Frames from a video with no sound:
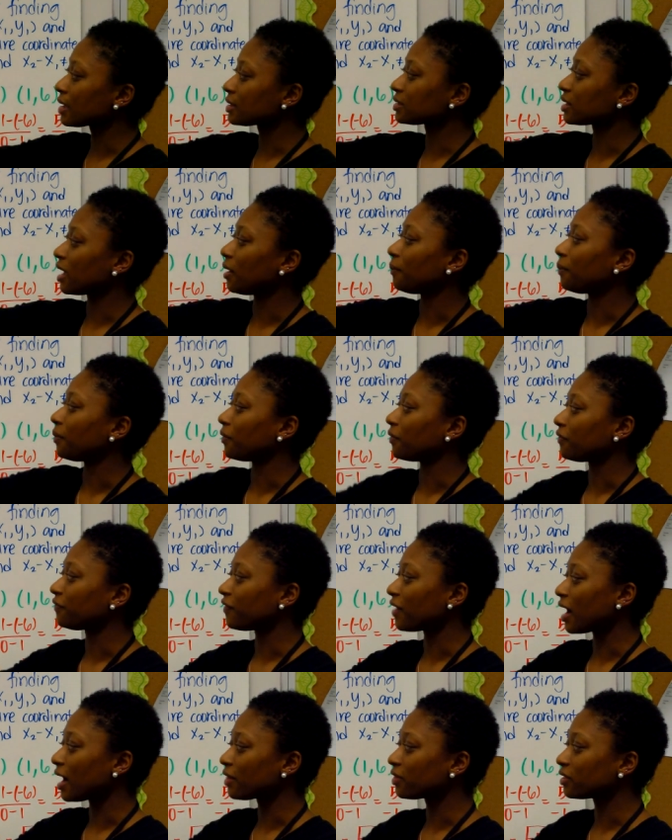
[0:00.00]
Example,
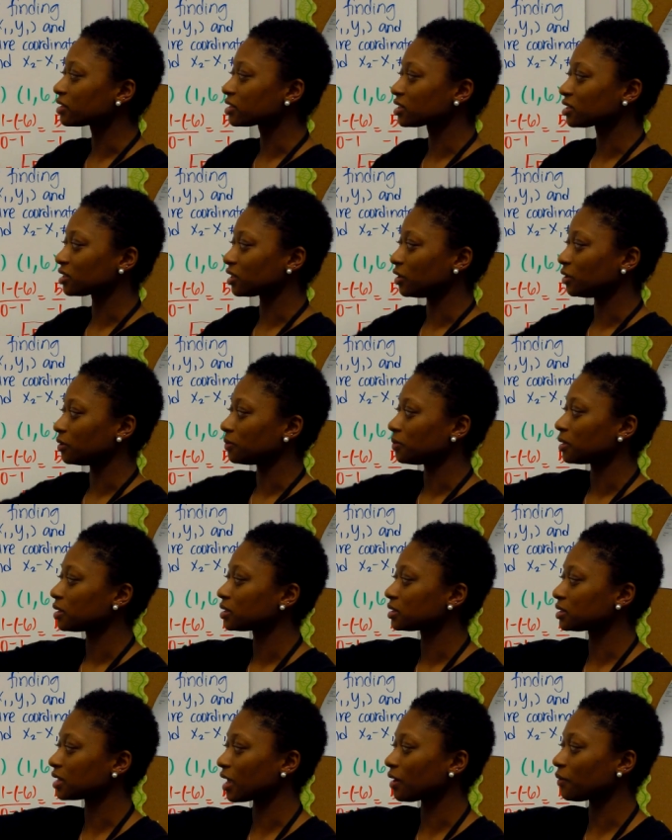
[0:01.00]
find the slope.
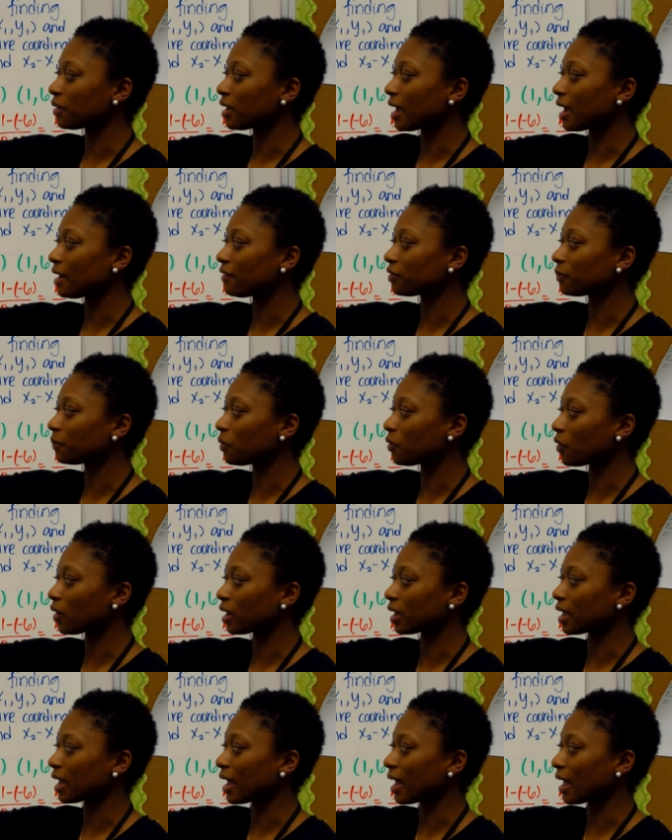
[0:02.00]
Say we have the
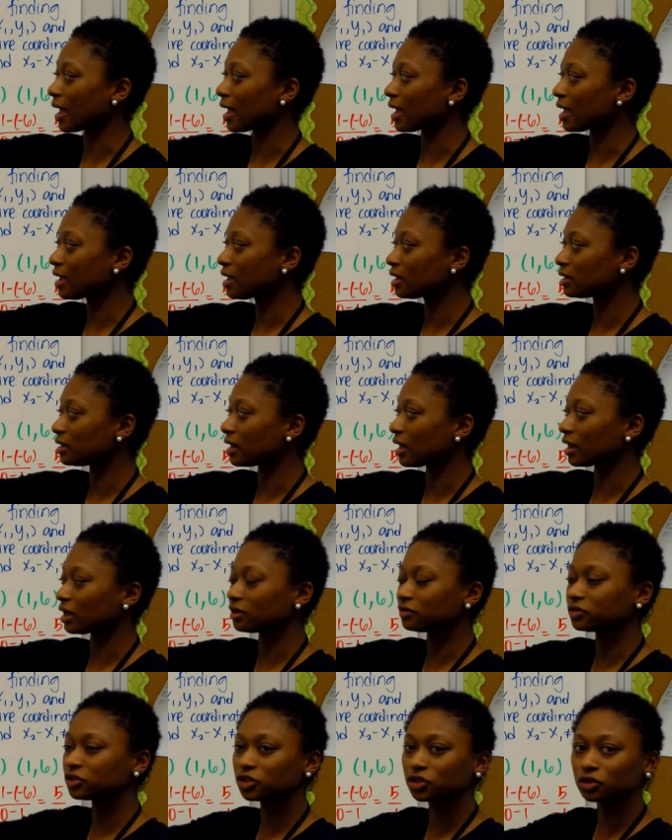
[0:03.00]
point A,
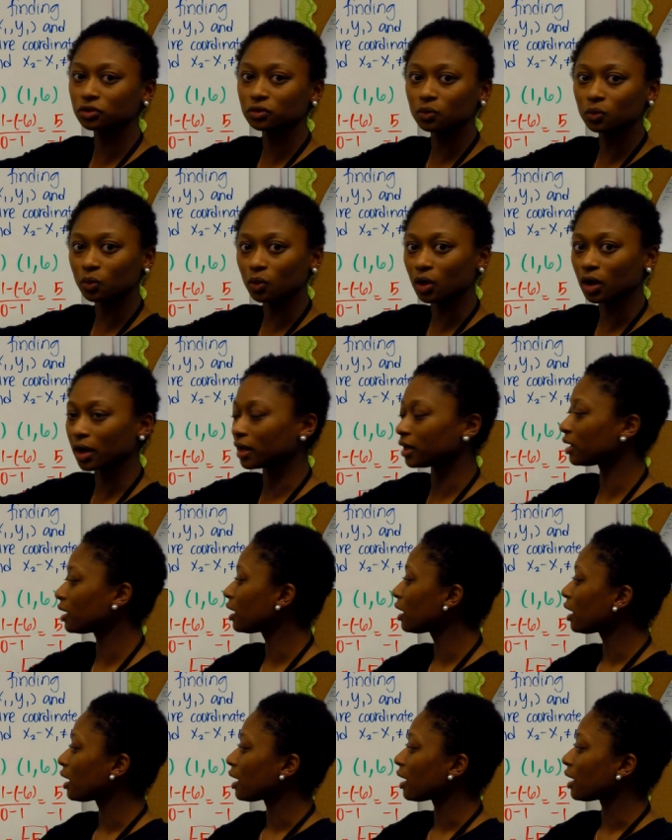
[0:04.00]
negative 2,
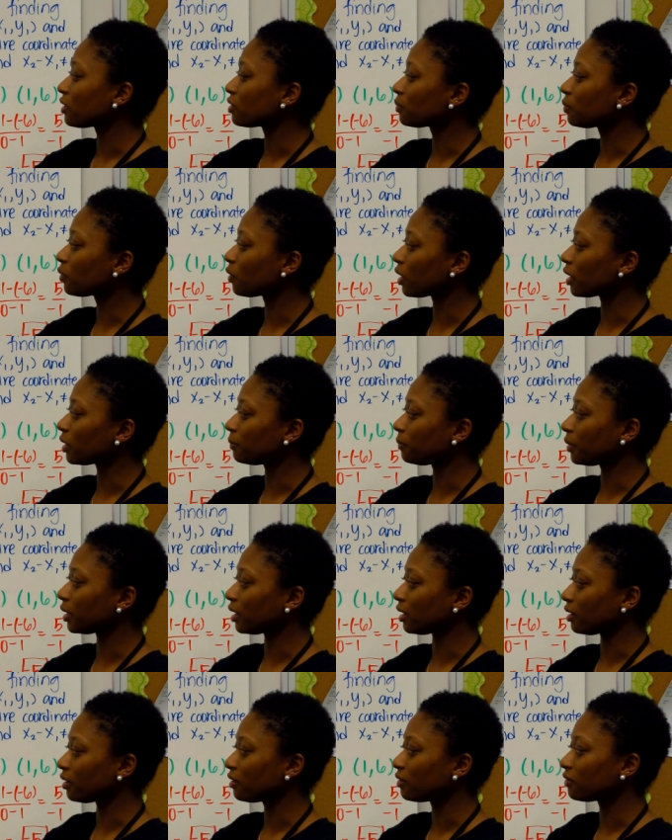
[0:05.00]
1, and the point
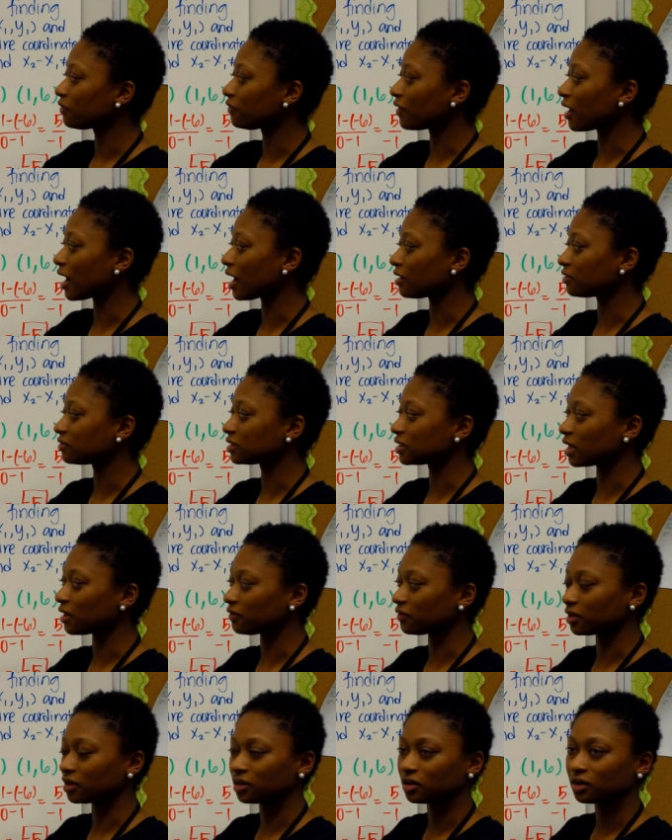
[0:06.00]
B, 5,
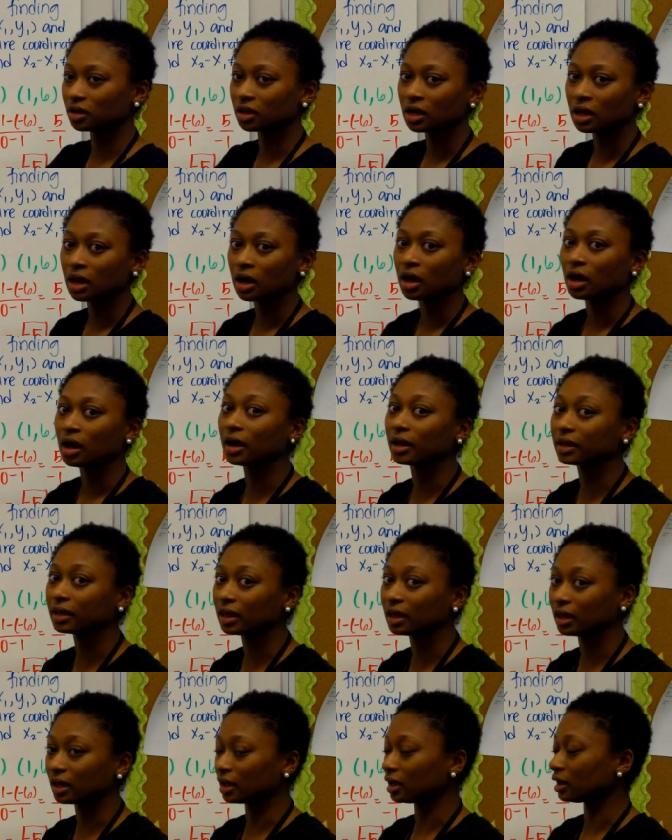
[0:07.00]
7.
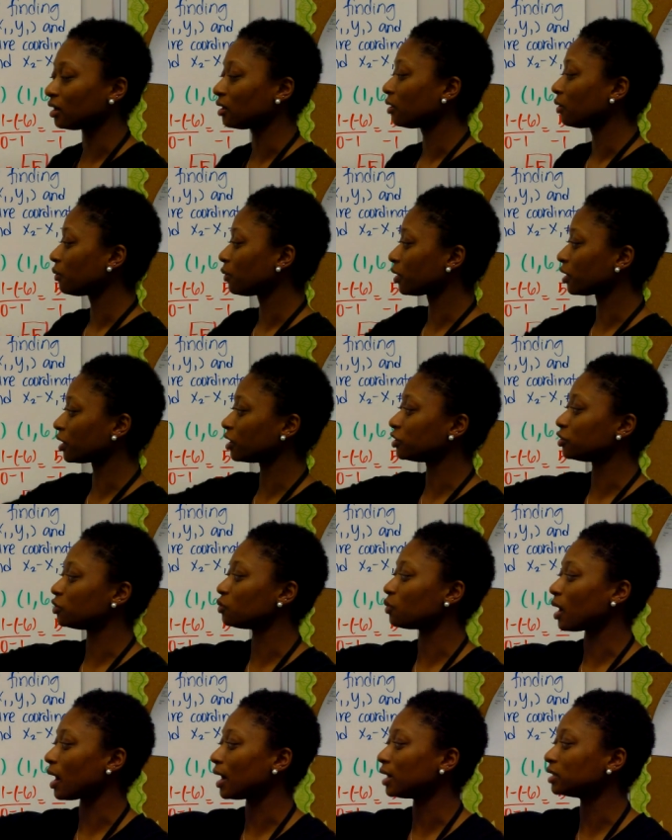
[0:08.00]
Again, we're going
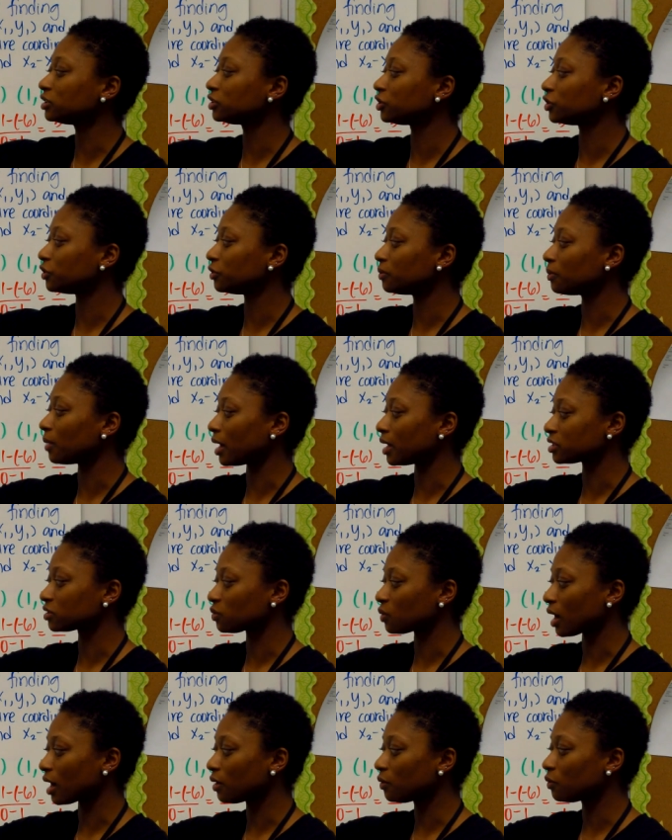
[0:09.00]
to do y2
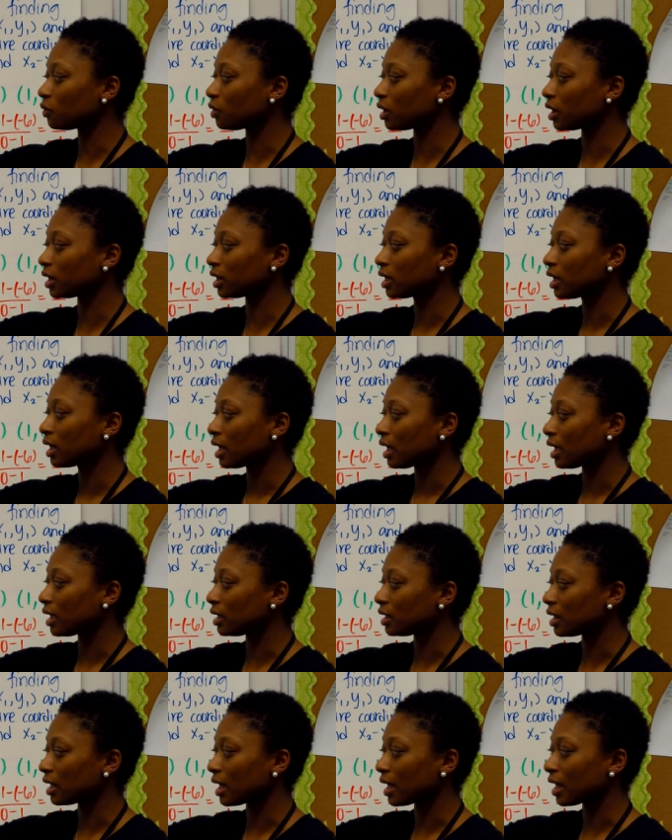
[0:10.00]
minus y1
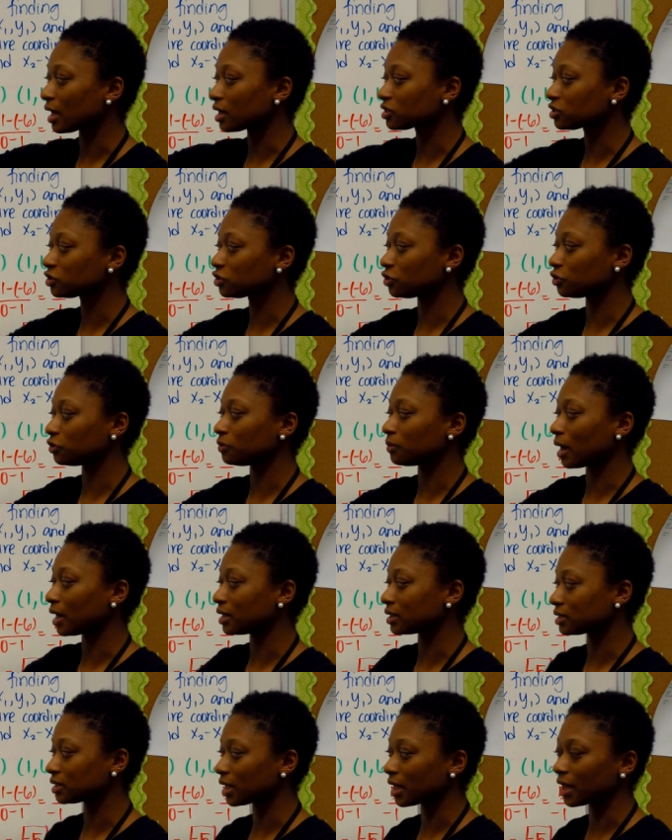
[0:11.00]
and x2
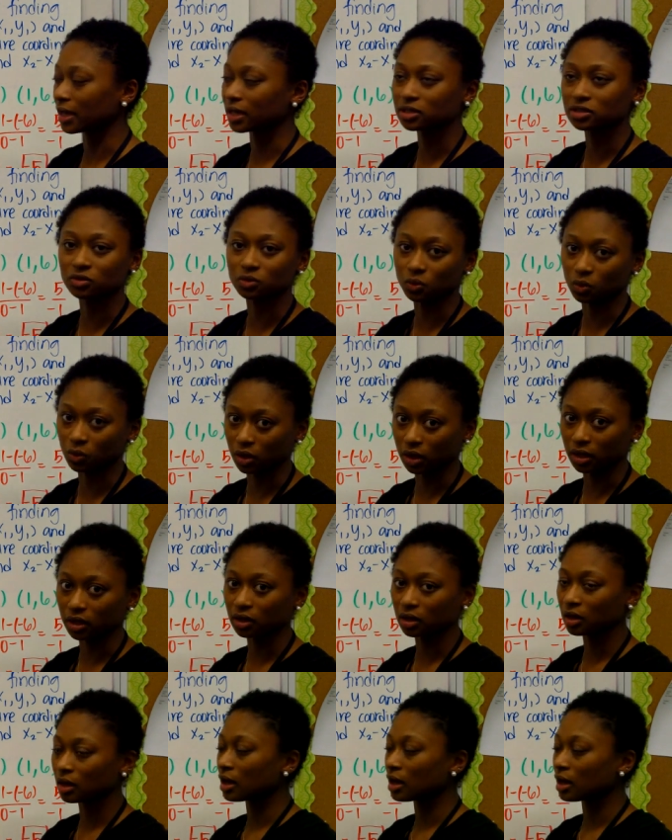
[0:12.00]
minus x1.